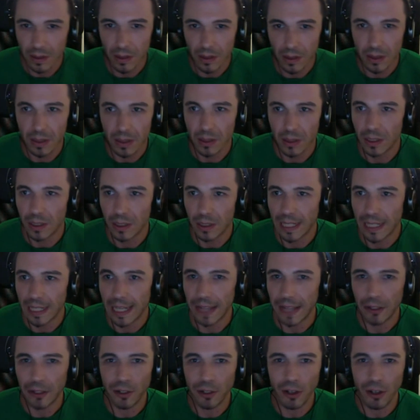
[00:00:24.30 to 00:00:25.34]
Okay, I don't
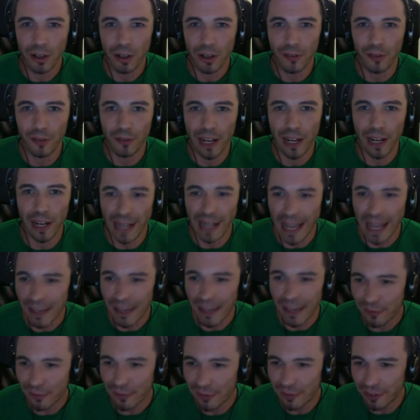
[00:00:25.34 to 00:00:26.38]
know if we are
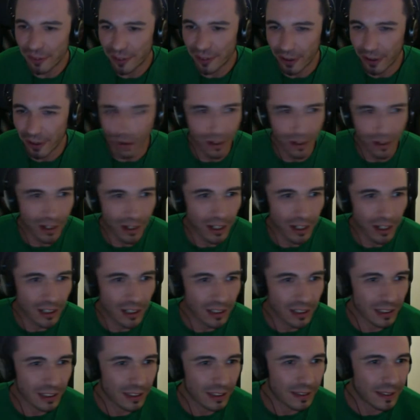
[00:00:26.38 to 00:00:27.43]
live or not
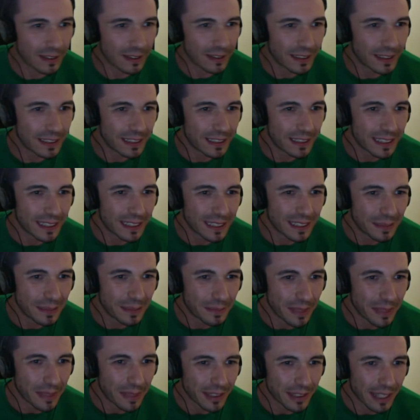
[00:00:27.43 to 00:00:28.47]

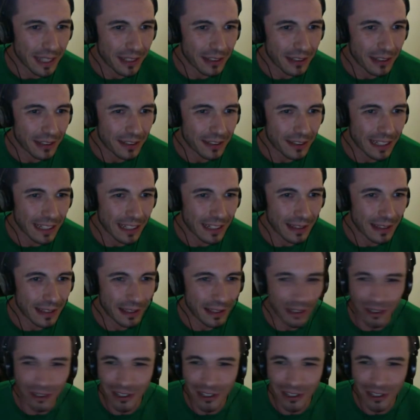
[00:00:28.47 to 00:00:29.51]
because I don't see anything on
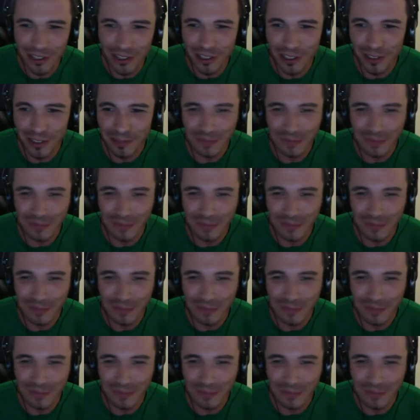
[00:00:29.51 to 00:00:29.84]
YouTube.